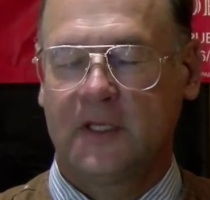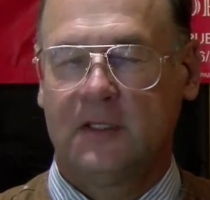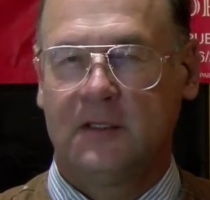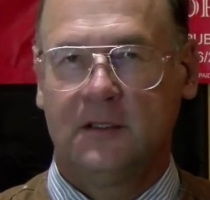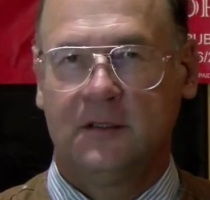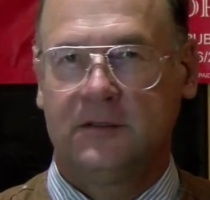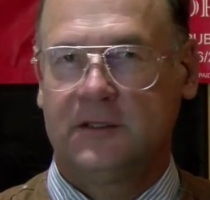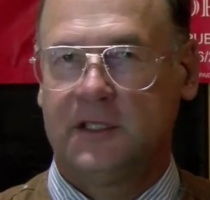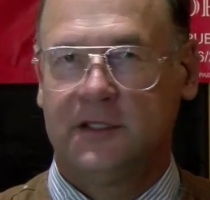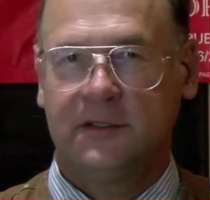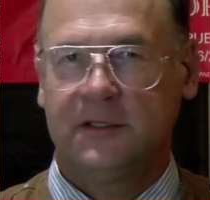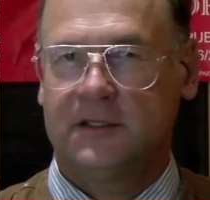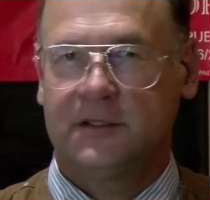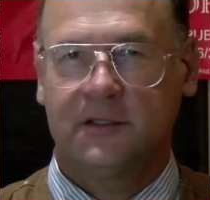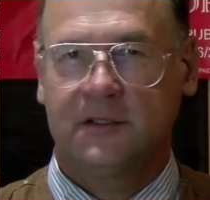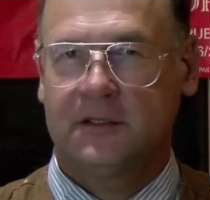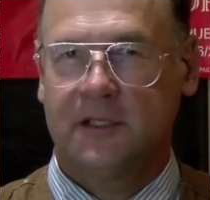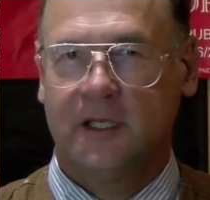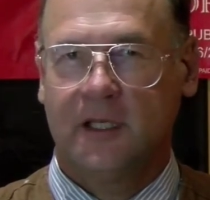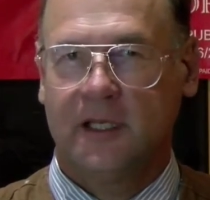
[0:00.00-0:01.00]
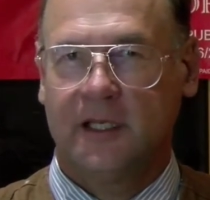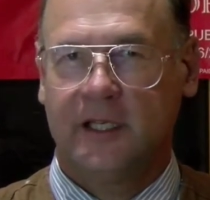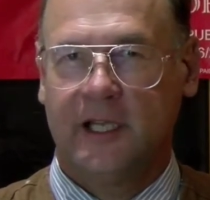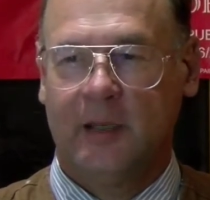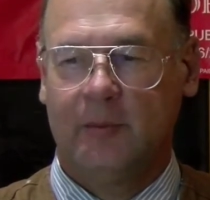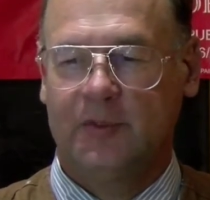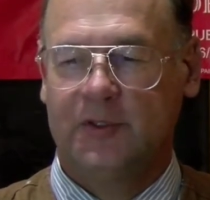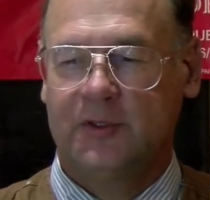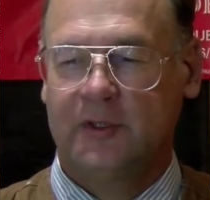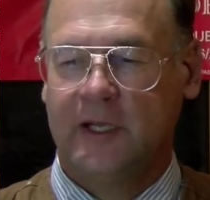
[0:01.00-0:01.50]
Justice is not an
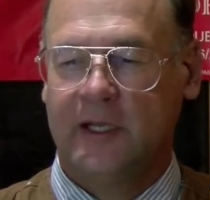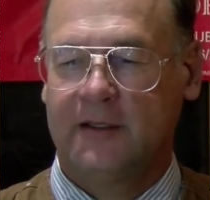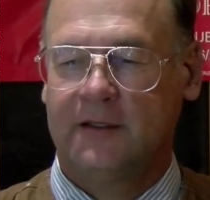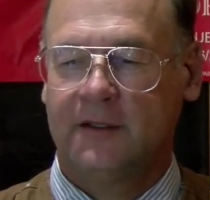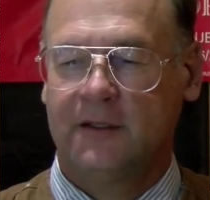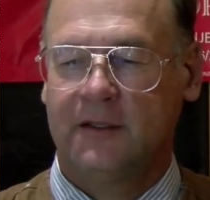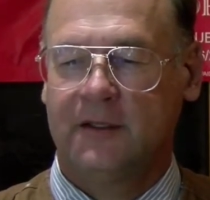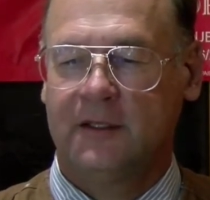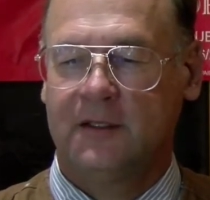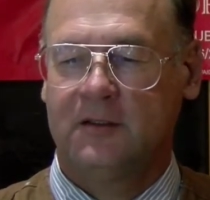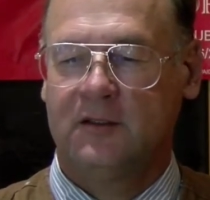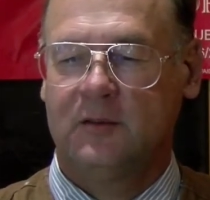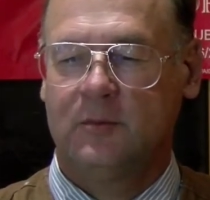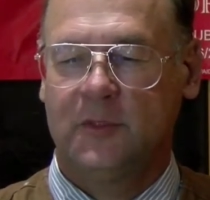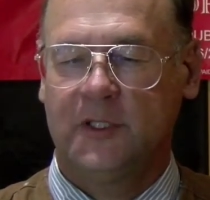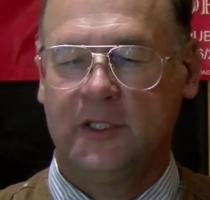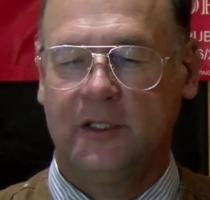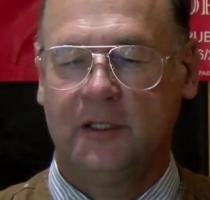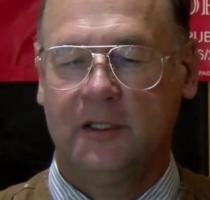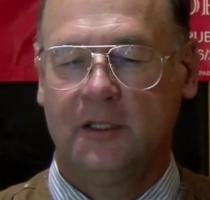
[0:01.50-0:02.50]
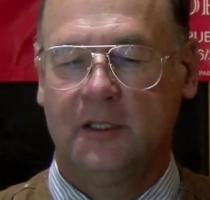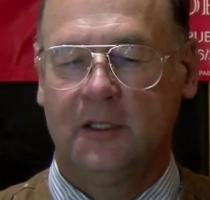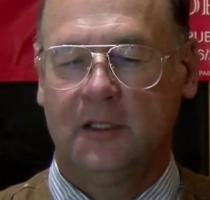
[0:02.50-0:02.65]
abstract thing to me,